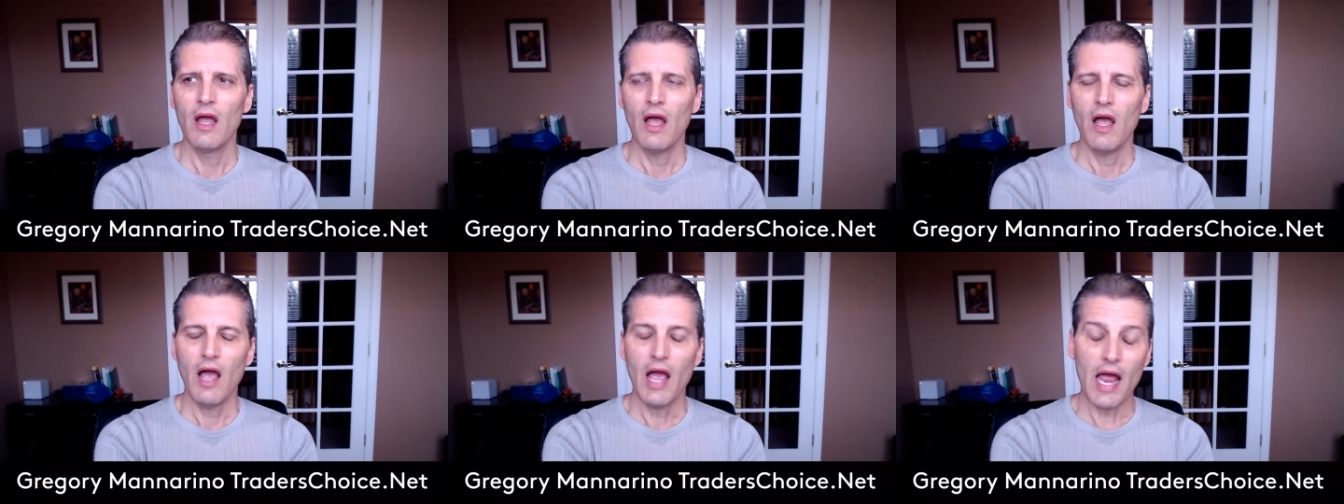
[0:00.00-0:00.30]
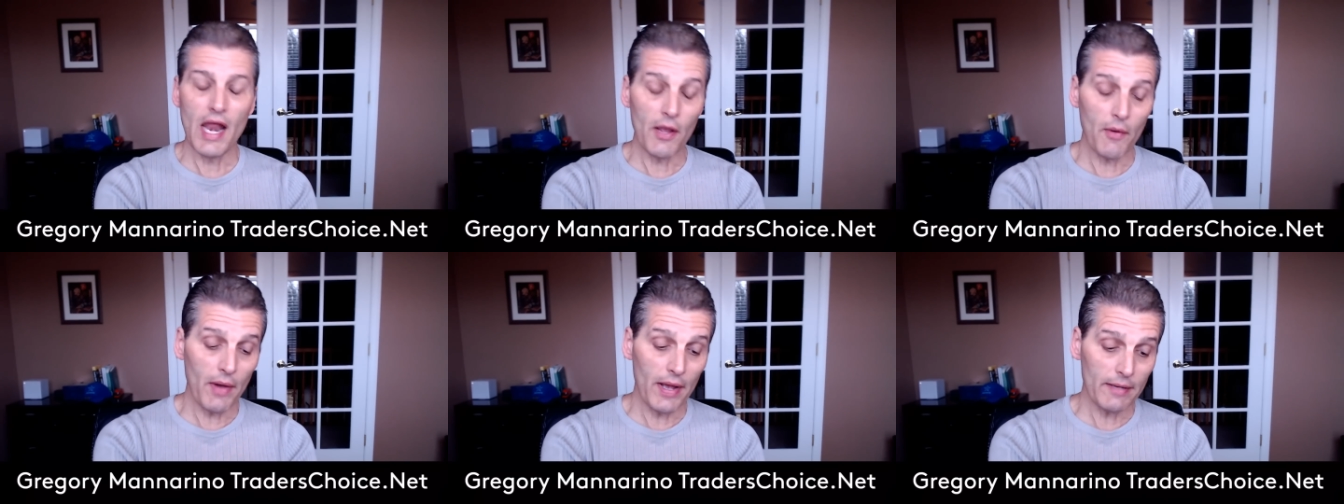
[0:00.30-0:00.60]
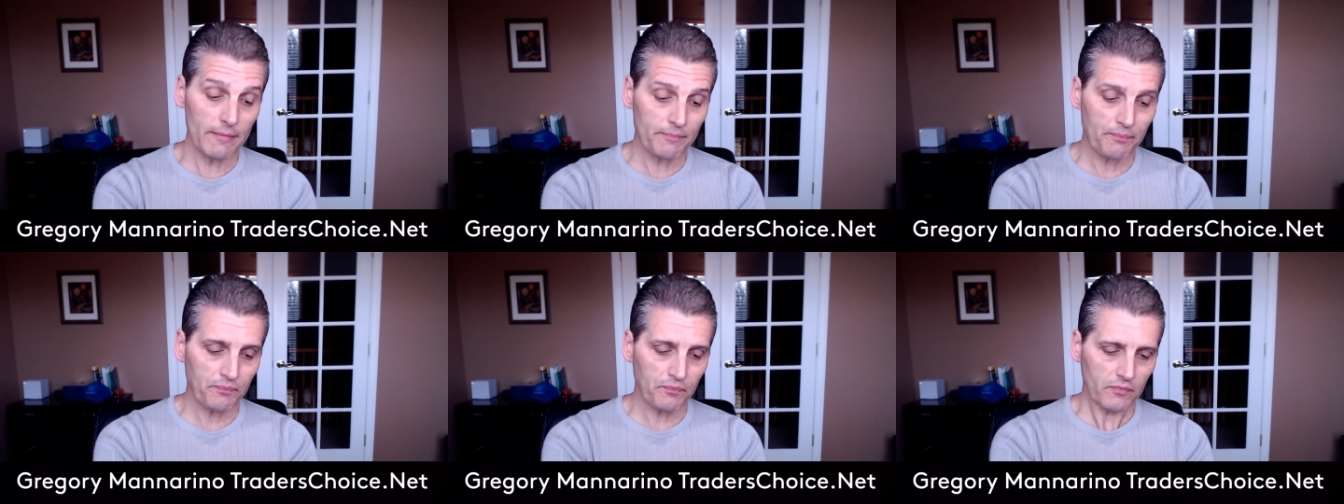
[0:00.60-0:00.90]
Anyway,
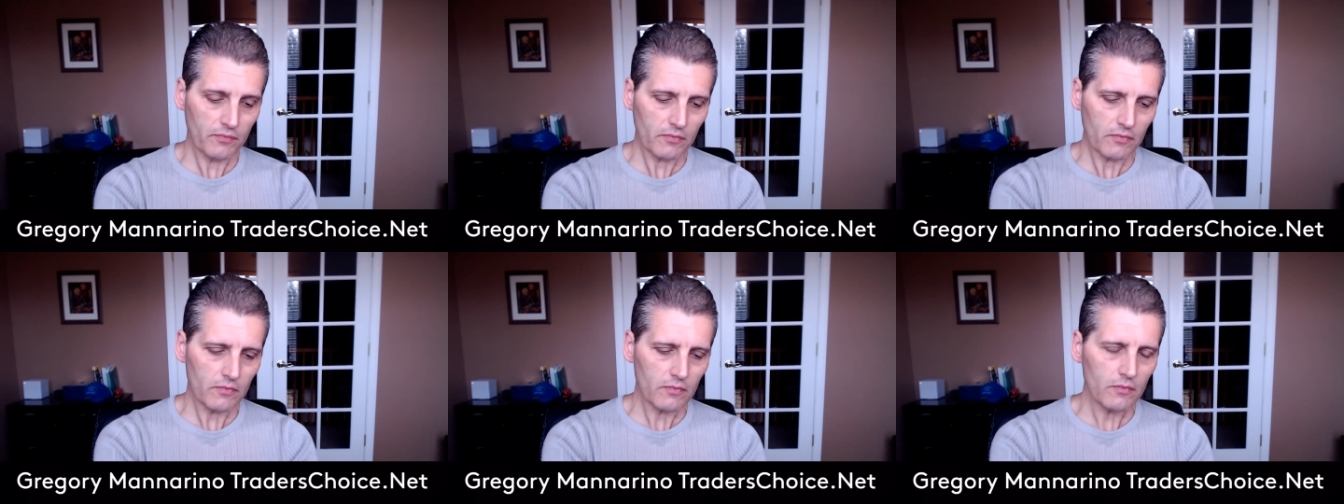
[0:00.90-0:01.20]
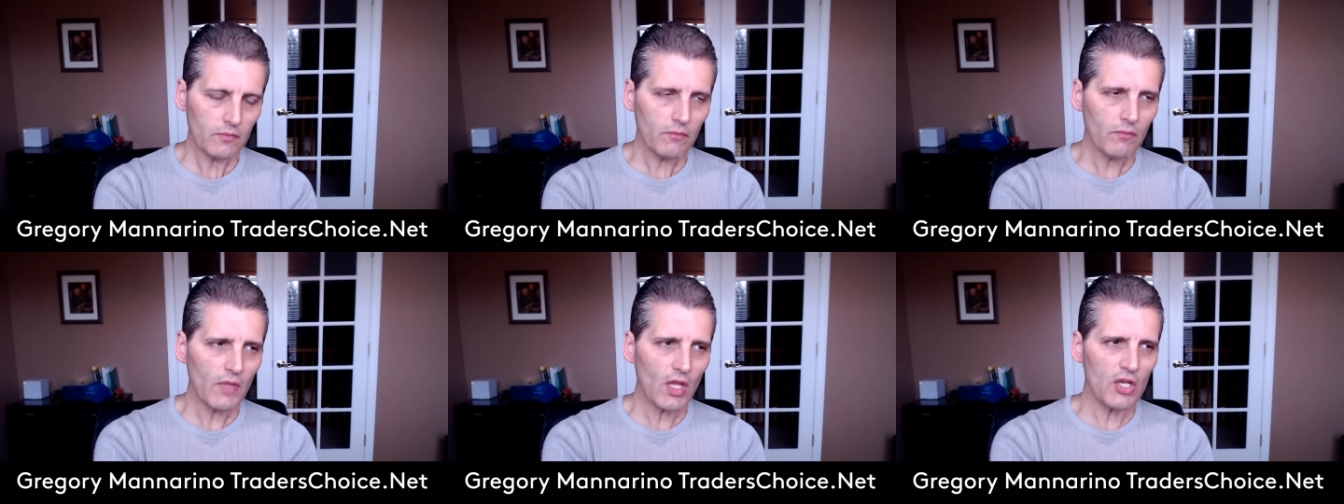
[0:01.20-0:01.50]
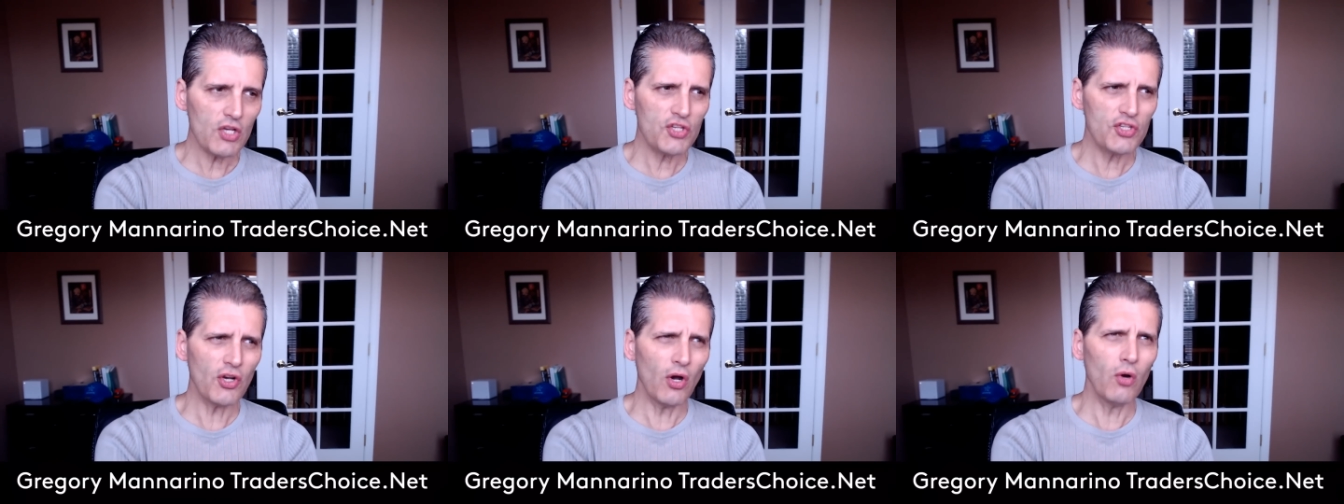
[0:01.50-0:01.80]

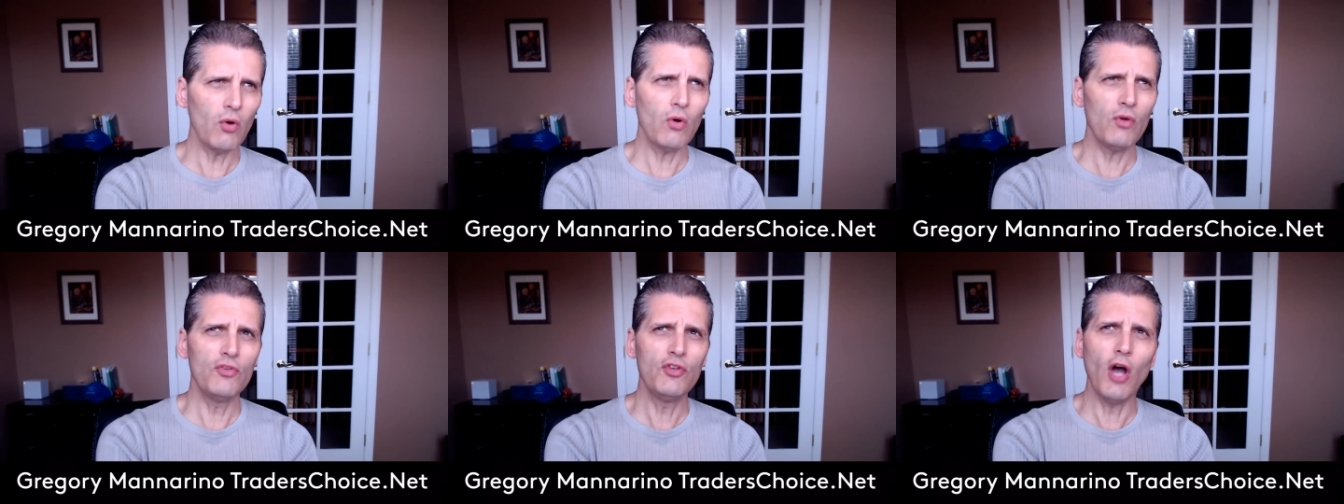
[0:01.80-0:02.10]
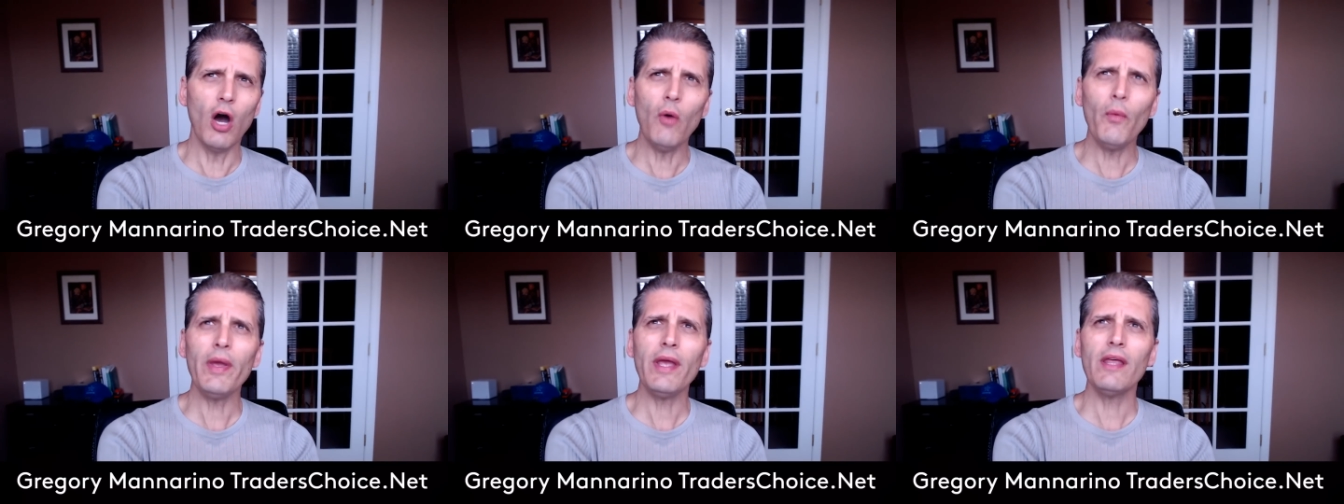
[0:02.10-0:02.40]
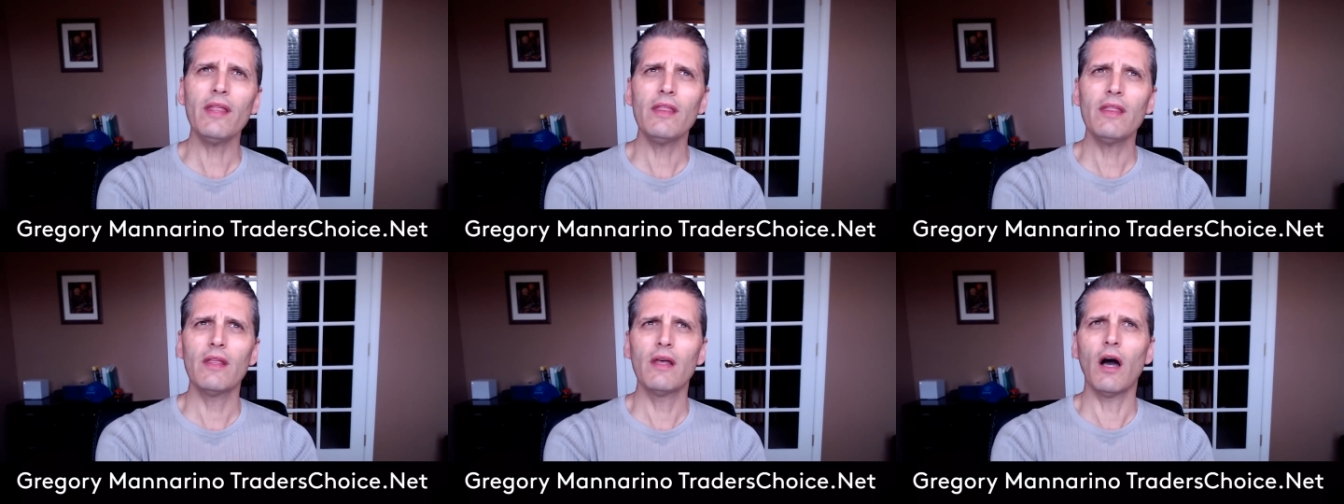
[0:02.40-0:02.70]
so
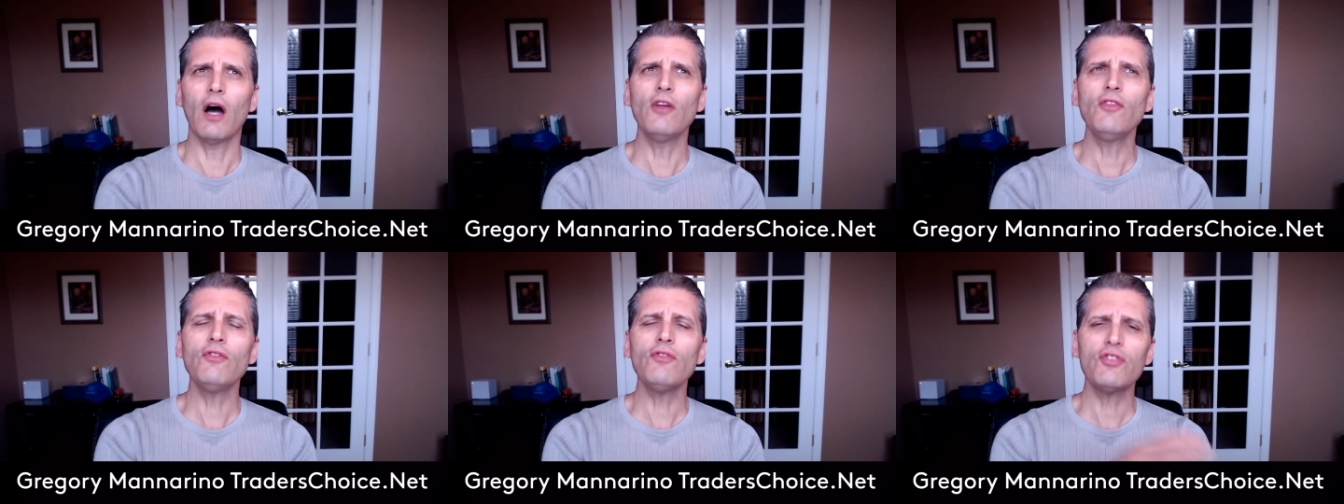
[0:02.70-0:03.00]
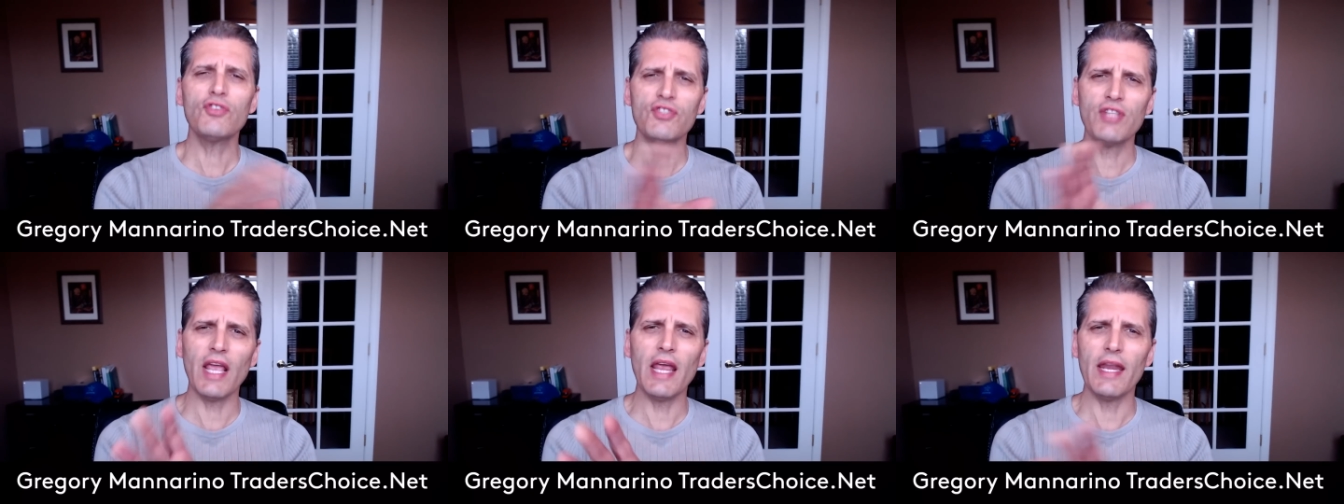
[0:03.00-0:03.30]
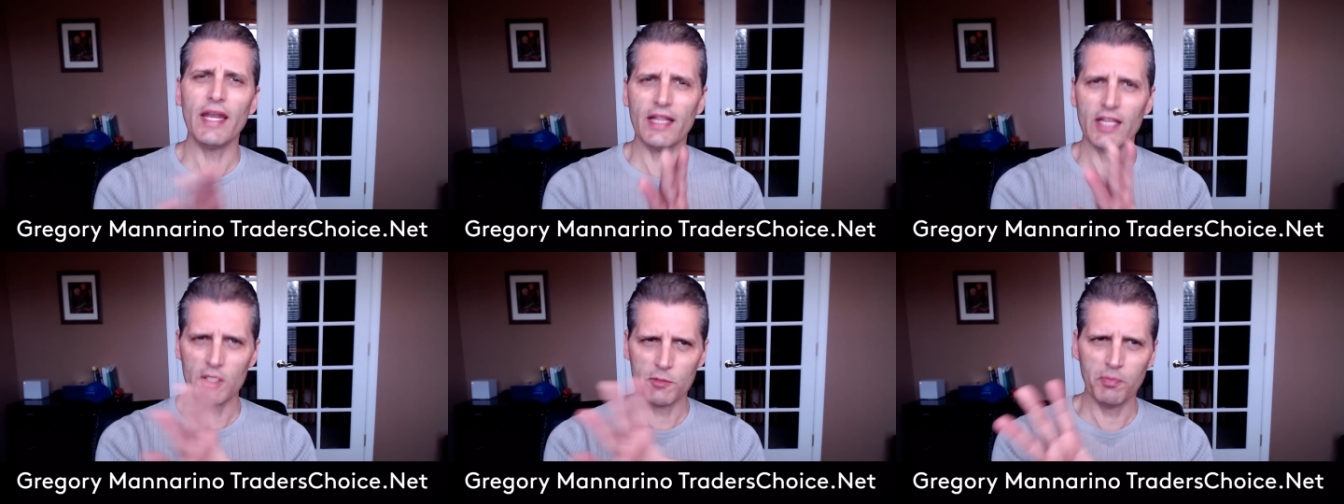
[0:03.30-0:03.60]
knowing, understanding,
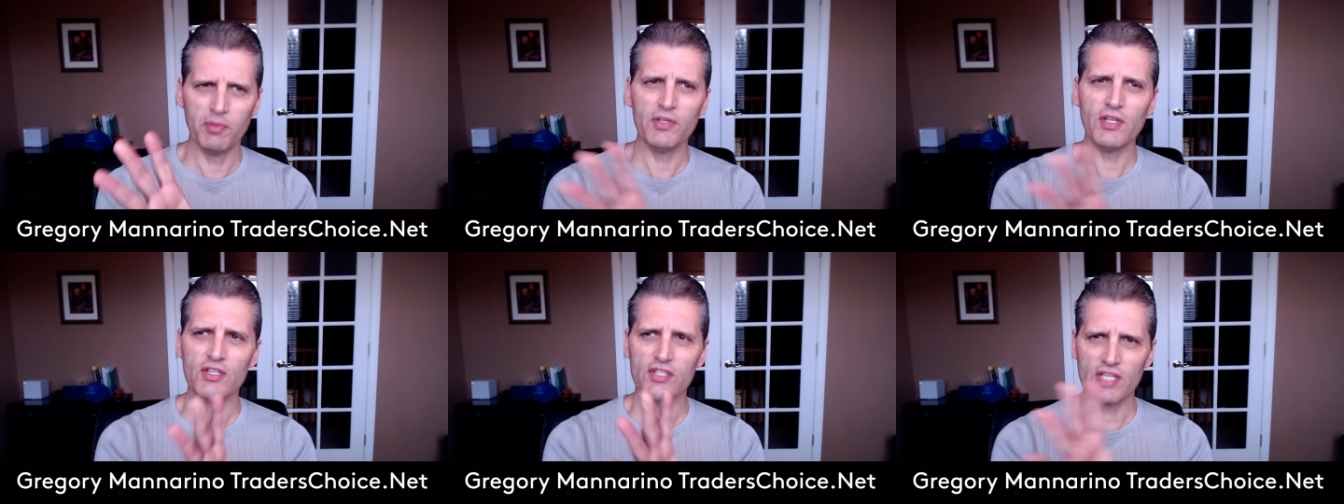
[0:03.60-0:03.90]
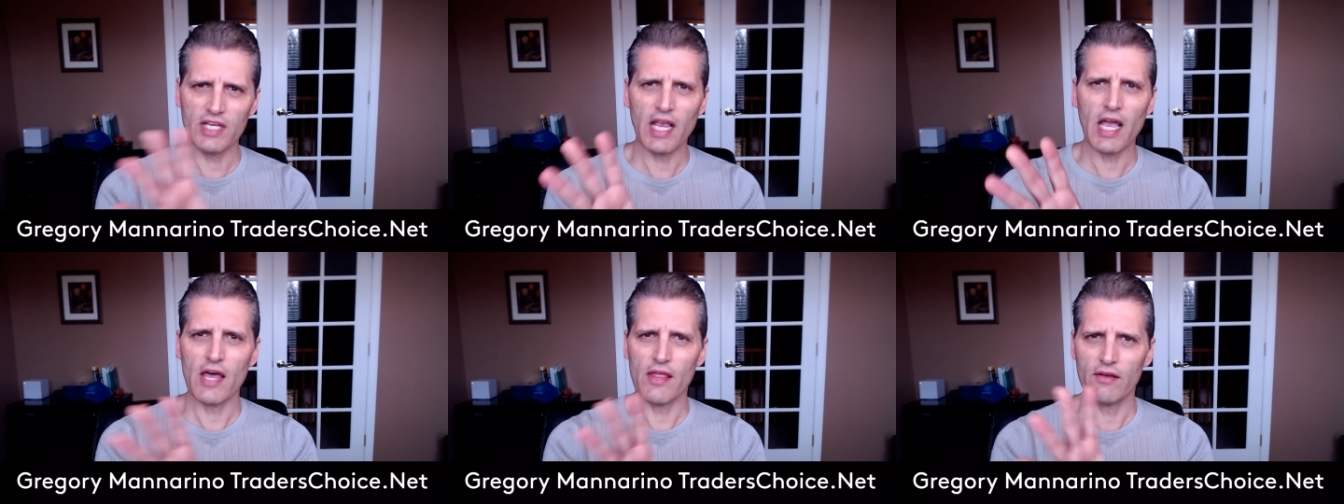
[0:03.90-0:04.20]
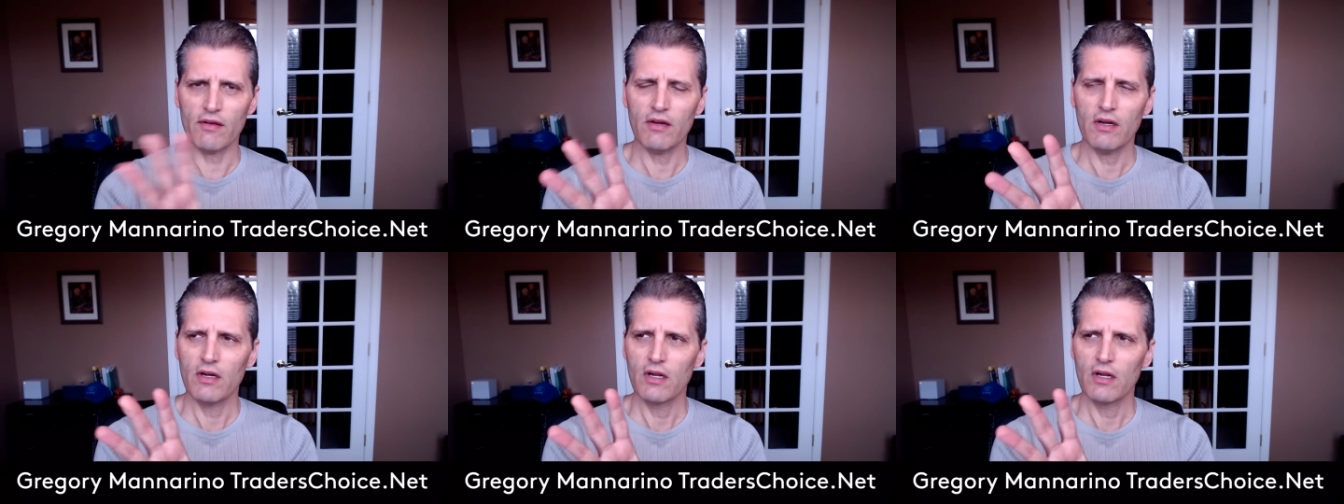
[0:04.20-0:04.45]
let's put this together,